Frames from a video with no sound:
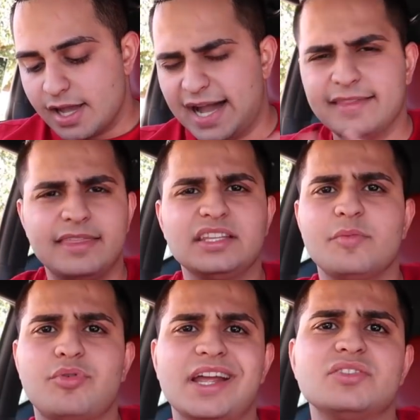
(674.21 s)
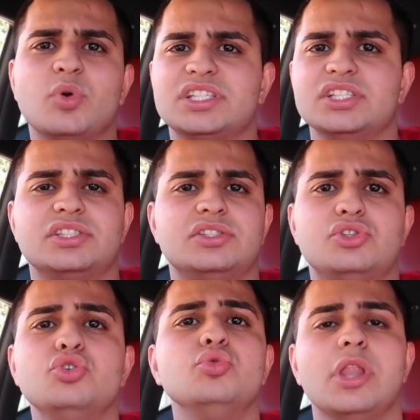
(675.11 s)
I think the price wasn't
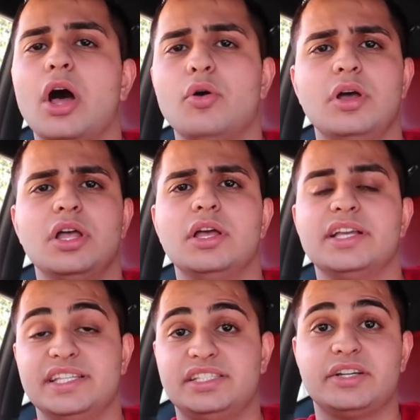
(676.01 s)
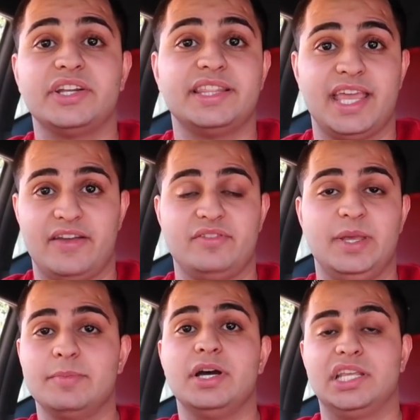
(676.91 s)
too low considering they have to
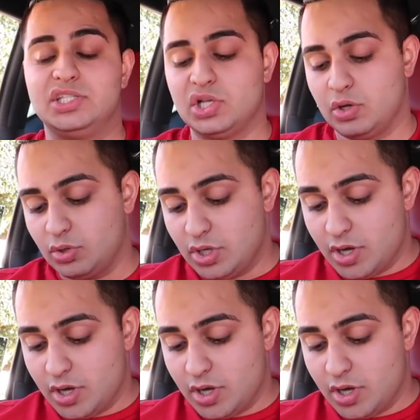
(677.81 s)
make money. So